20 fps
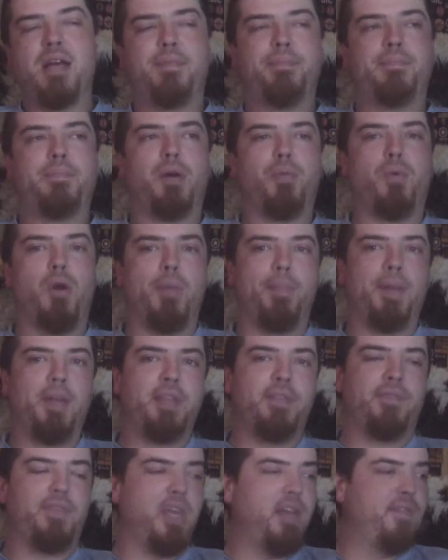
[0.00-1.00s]
But what about
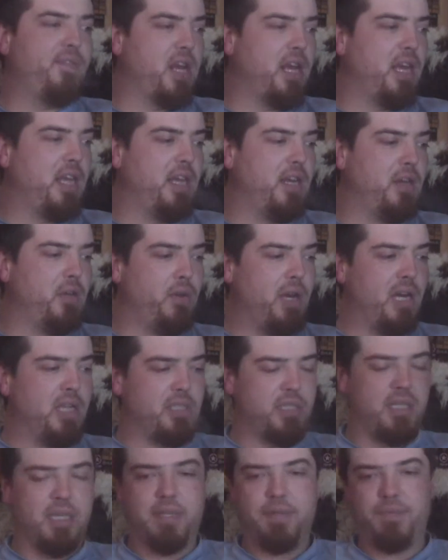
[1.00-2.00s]
the flavour, I hear you
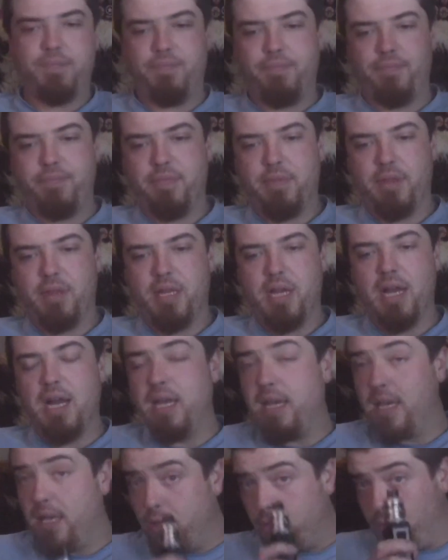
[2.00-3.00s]
asking? I
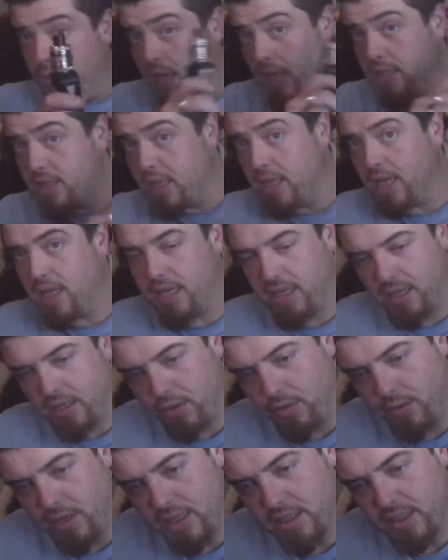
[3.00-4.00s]
hear you
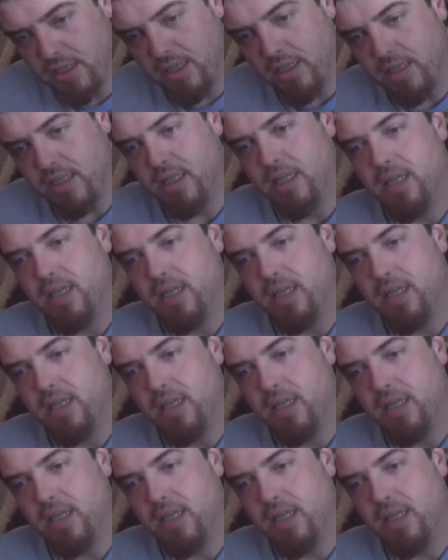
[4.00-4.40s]
asking.